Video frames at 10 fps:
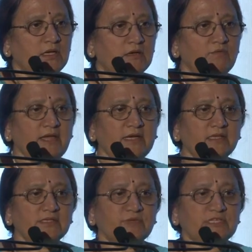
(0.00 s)

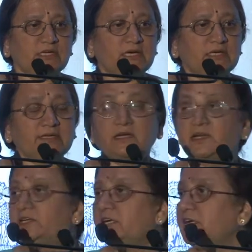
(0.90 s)
Vehicles which are
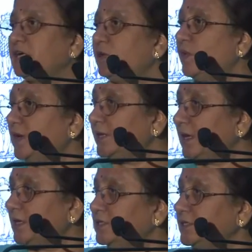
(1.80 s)
currently covered
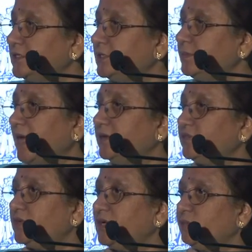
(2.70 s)
under the
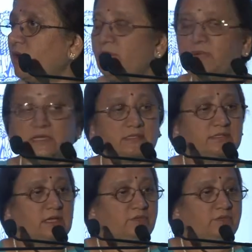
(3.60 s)
mandatory requirements,